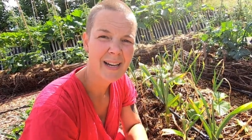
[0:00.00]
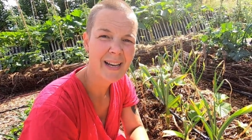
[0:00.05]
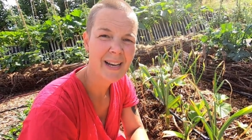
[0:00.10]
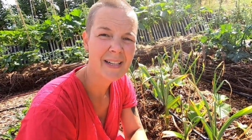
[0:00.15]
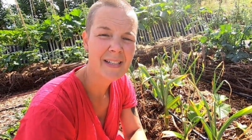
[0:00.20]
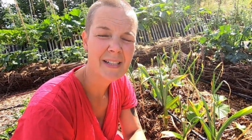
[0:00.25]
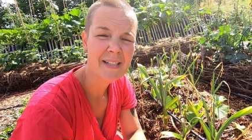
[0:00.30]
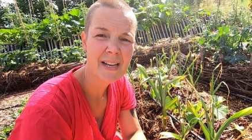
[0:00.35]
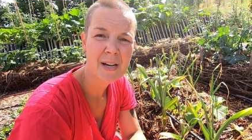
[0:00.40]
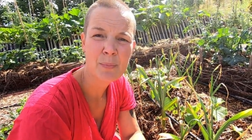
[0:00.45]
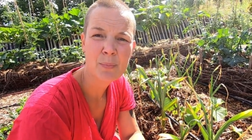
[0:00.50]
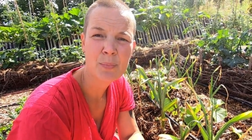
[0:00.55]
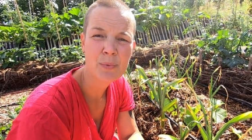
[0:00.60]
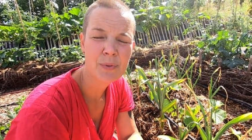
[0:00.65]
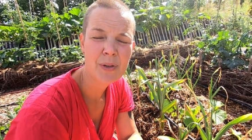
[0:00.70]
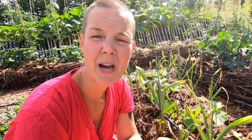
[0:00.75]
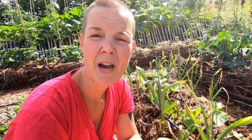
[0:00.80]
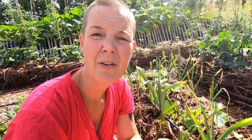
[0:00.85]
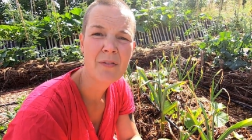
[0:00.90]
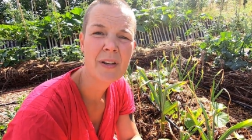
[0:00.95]
I ended up
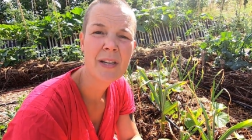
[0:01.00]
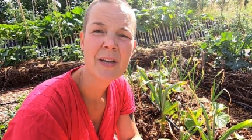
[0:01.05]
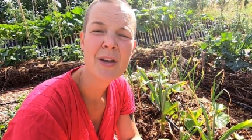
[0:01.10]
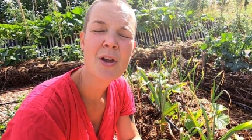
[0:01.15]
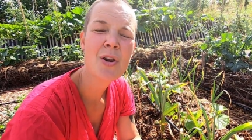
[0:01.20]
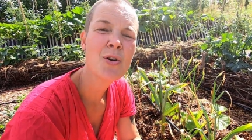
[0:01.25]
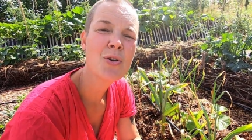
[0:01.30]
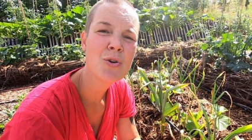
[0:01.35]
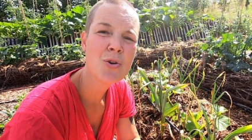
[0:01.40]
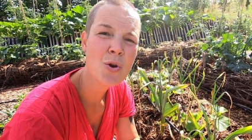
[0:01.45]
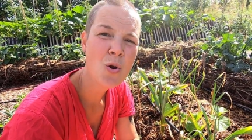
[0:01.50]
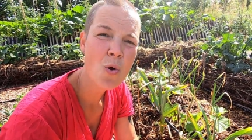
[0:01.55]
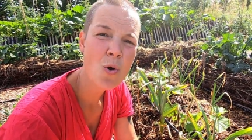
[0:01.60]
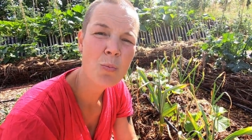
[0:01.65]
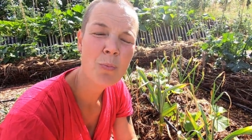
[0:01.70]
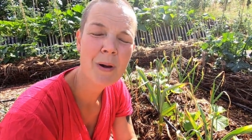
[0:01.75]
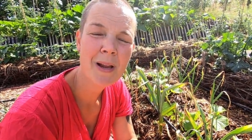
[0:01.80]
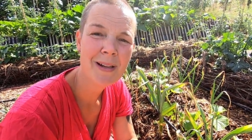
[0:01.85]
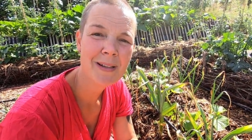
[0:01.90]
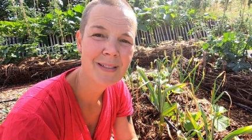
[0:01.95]
having
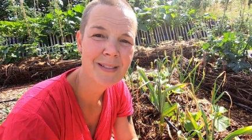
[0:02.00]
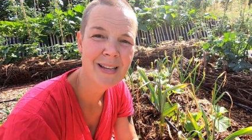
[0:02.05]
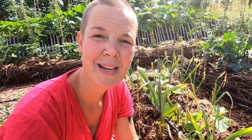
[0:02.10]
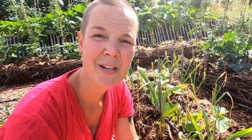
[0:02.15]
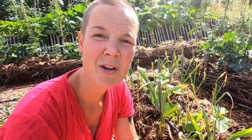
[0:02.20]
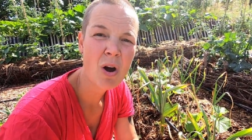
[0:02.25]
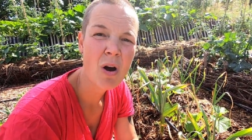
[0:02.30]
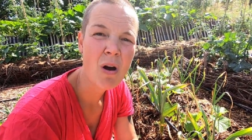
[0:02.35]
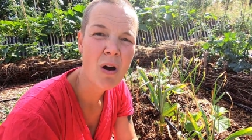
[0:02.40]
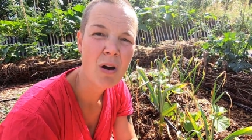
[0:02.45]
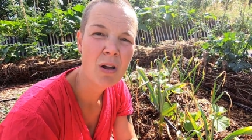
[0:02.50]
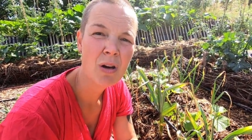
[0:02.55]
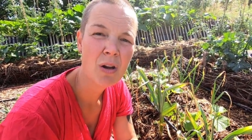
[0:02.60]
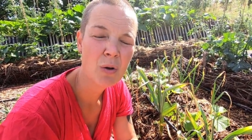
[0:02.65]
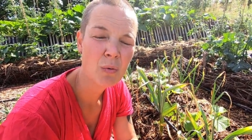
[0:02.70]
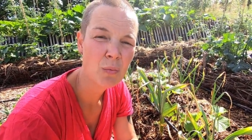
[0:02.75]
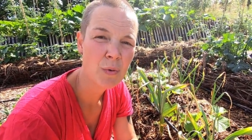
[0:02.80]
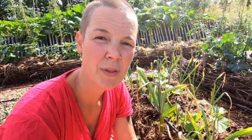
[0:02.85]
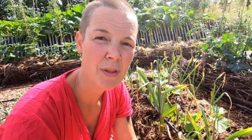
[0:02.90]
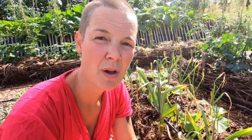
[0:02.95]
no plants at all
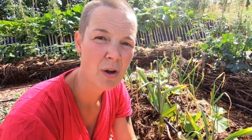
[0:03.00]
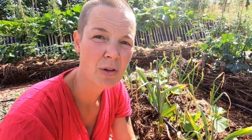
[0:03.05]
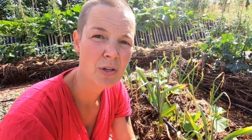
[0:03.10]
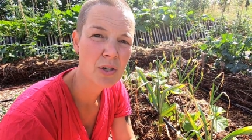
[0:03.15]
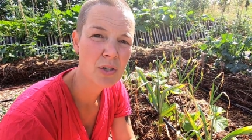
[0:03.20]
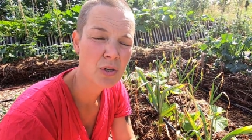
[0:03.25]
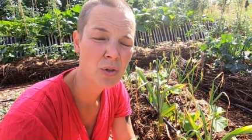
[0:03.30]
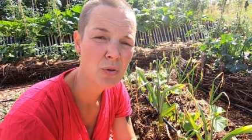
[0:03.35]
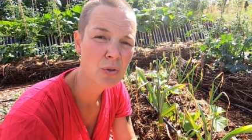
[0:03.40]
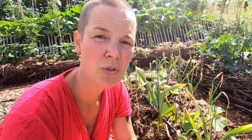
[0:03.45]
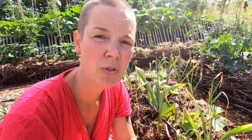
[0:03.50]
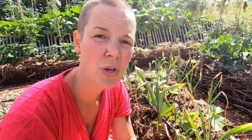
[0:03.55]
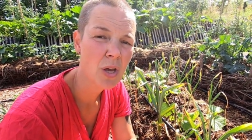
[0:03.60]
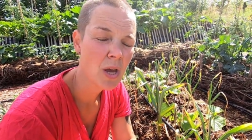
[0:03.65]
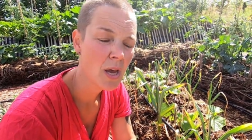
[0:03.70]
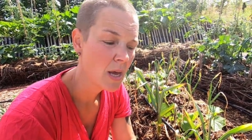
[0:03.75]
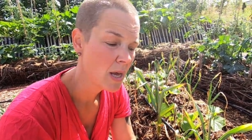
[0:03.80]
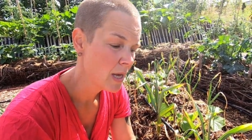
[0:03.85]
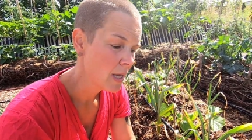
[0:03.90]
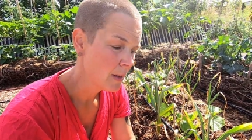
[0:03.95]
with the artichokes
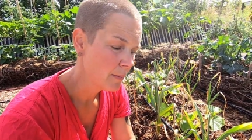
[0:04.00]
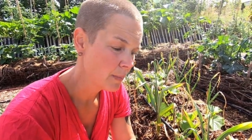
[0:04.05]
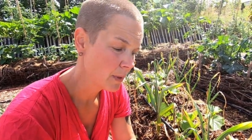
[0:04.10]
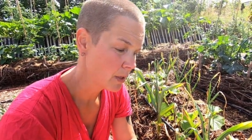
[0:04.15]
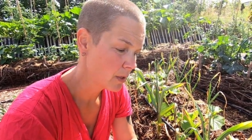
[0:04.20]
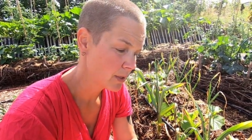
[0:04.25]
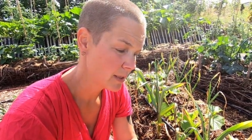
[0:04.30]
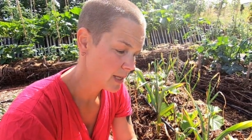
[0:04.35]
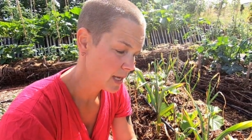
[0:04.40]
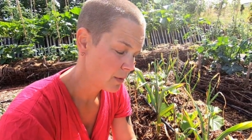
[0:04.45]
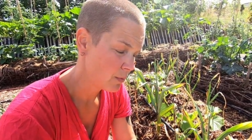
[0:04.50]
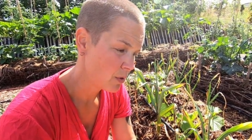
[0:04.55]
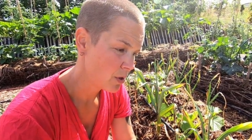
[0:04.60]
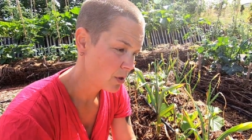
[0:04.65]
because they